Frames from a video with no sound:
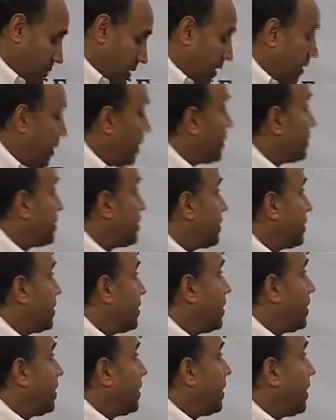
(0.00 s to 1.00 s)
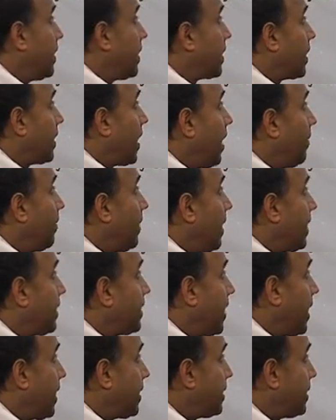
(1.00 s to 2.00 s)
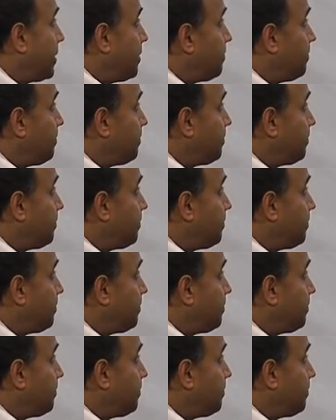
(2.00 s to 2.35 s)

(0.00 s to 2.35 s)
many things come like that